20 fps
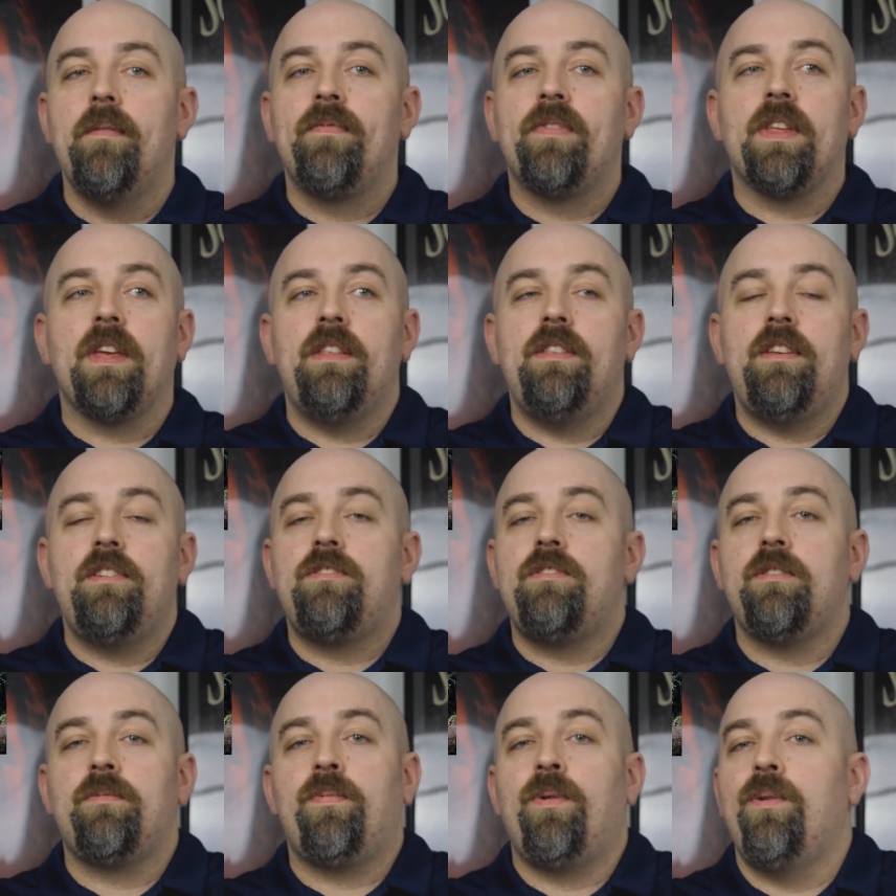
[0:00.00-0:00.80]
And this
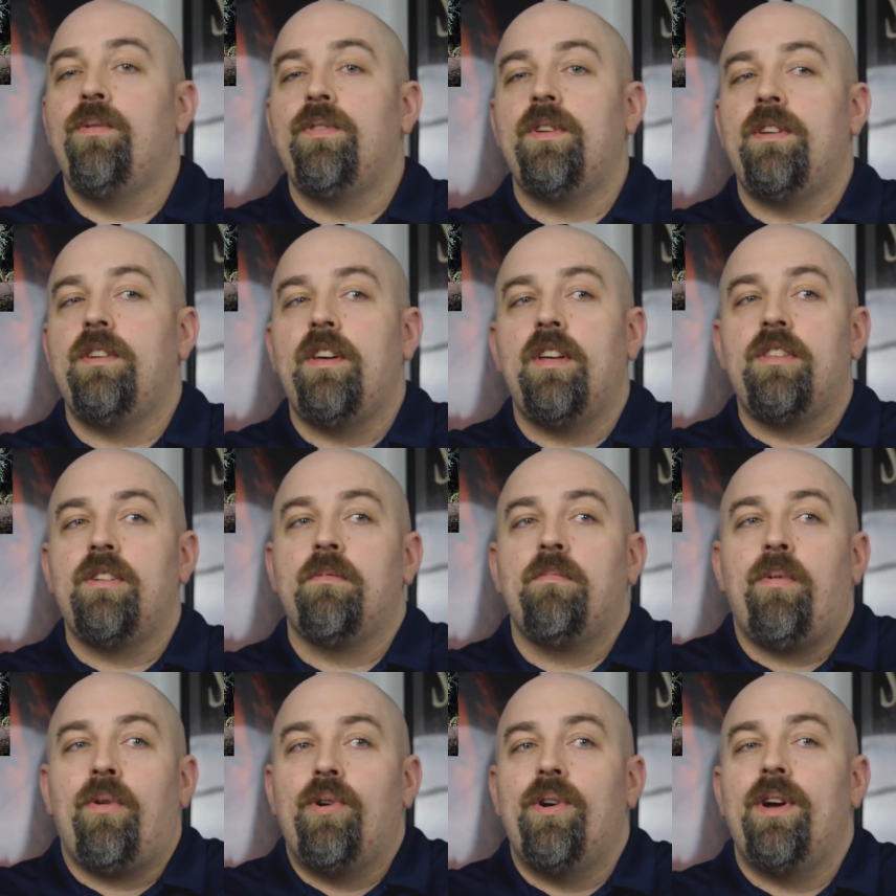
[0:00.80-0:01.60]
just proves another
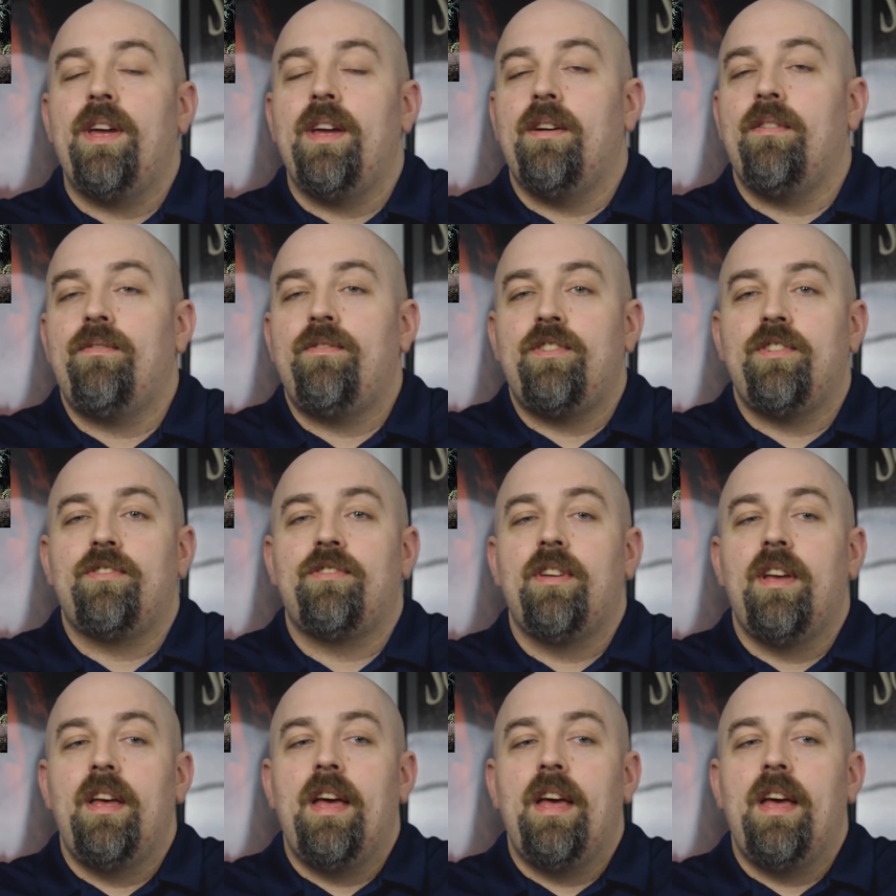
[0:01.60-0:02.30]
point of just